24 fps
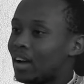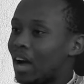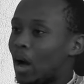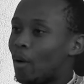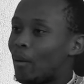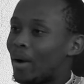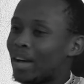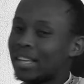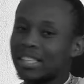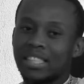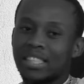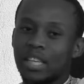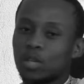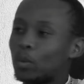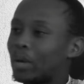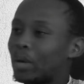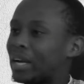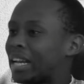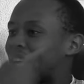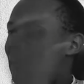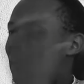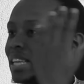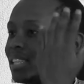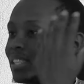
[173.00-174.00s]
our ancestors were
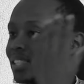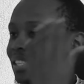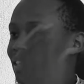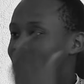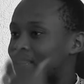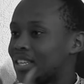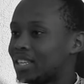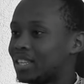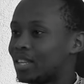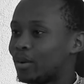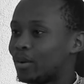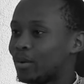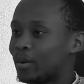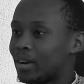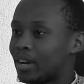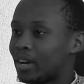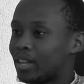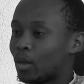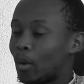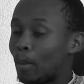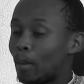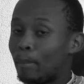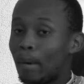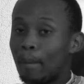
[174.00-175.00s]
crazy. They were
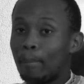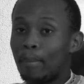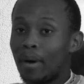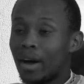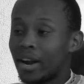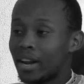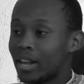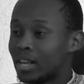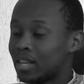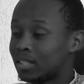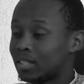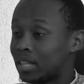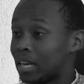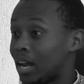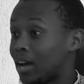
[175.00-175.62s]
barbarians.